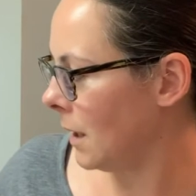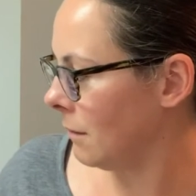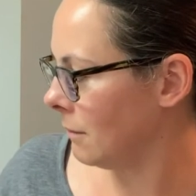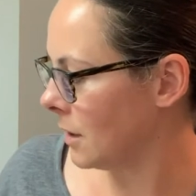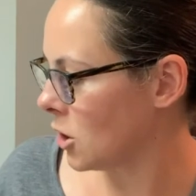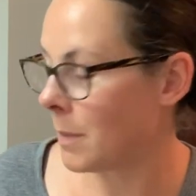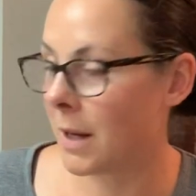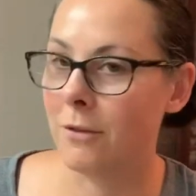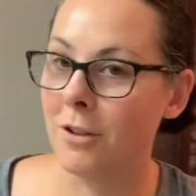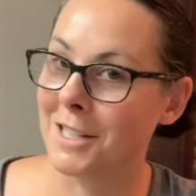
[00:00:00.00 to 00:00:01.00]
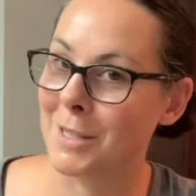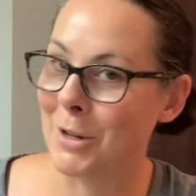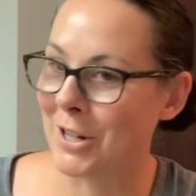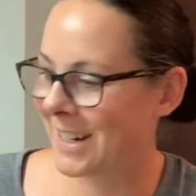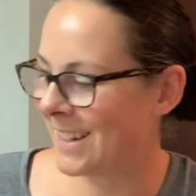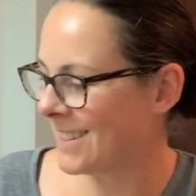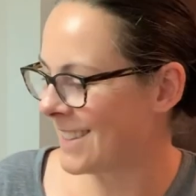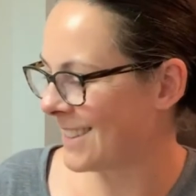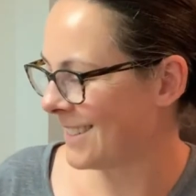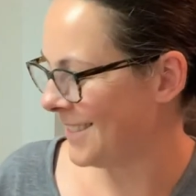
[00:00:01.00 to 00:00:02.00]
be such a painful experience.
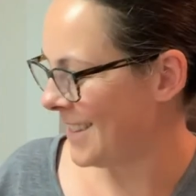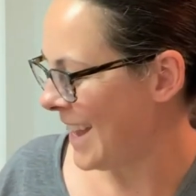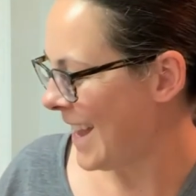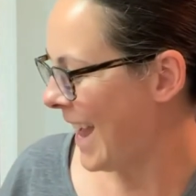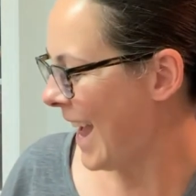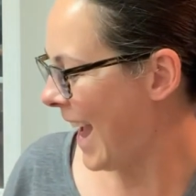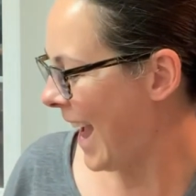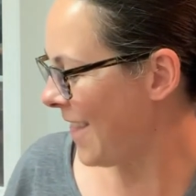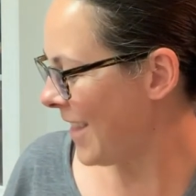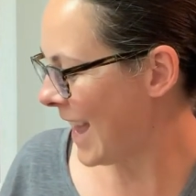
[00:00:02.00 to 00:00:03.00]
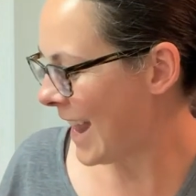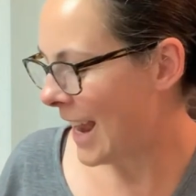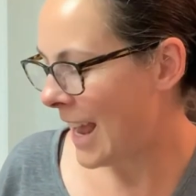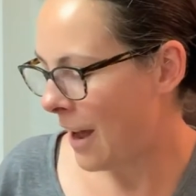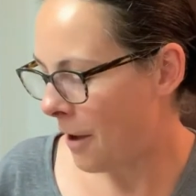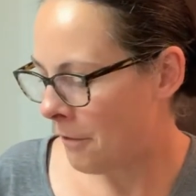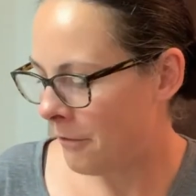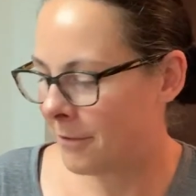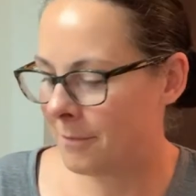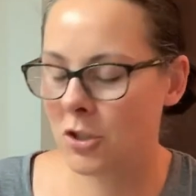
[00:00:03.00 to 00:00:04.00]
And then I
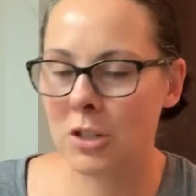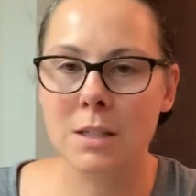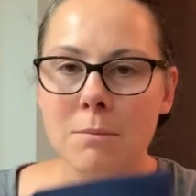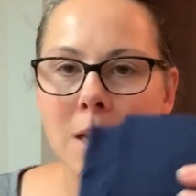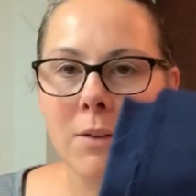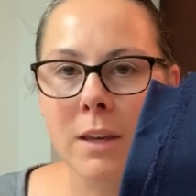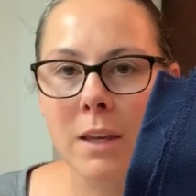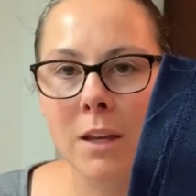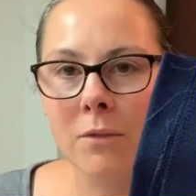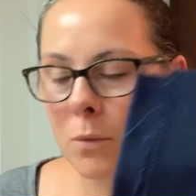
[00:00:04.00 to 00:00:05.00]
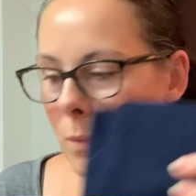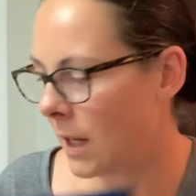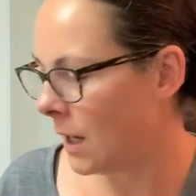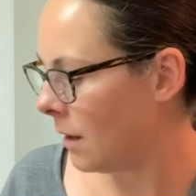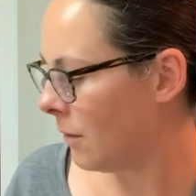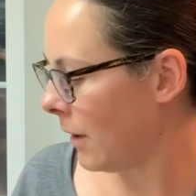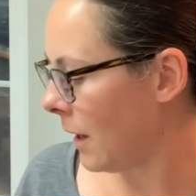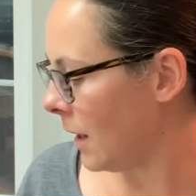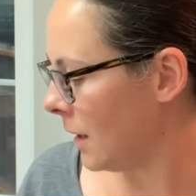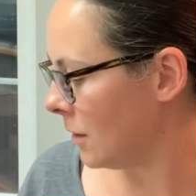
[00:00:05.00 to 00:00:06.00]
have she had some navy even weave
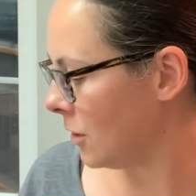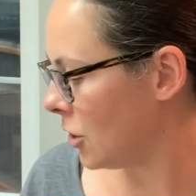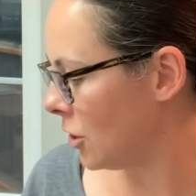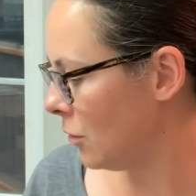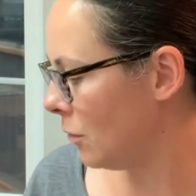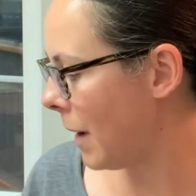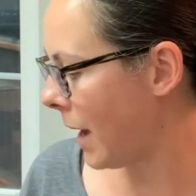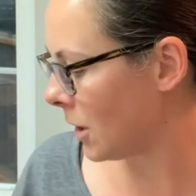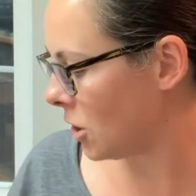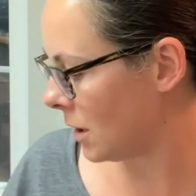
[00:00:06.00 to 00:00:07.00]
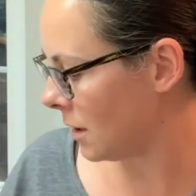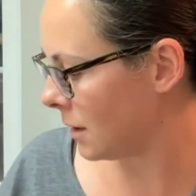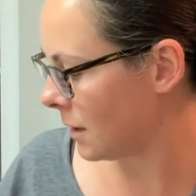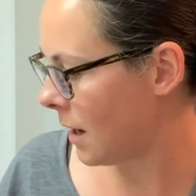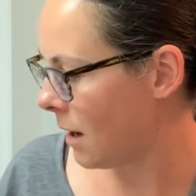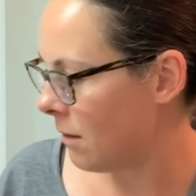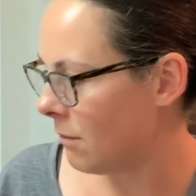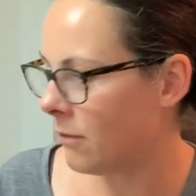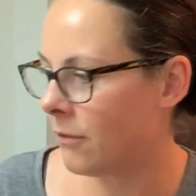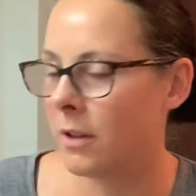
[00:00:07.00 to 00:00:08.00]
and two packages
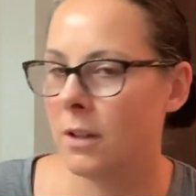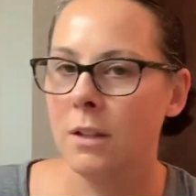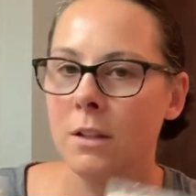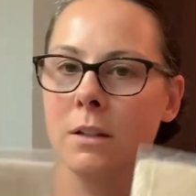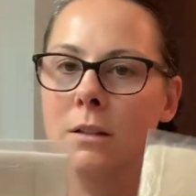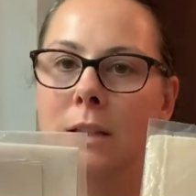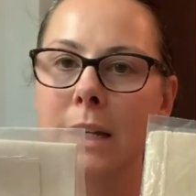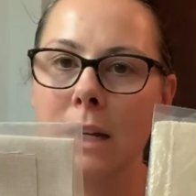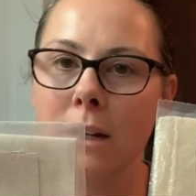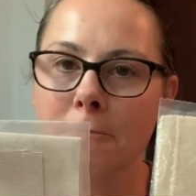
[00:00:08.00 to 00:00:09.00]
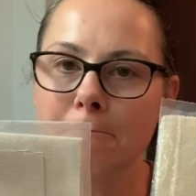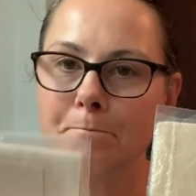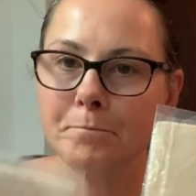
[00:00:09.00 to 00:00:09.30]
of linen,